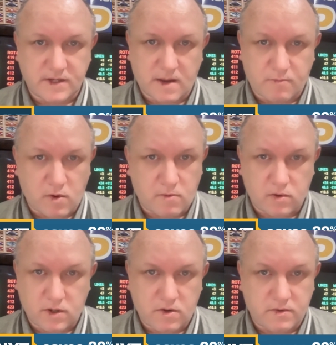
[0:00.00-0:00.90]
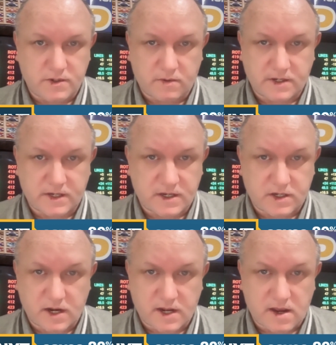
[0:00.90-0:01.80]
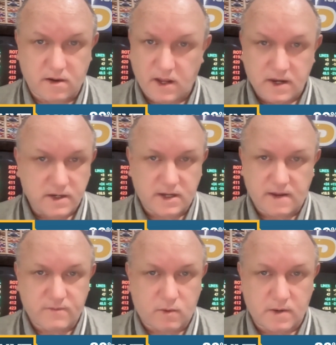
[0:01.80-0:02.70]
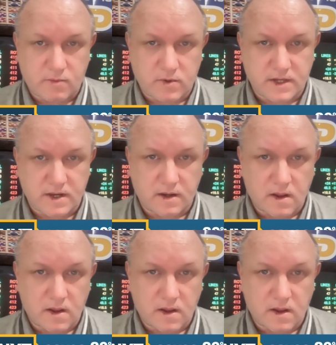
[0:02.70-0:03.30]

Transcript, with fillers: that promo code TonyT at checkout to save 20%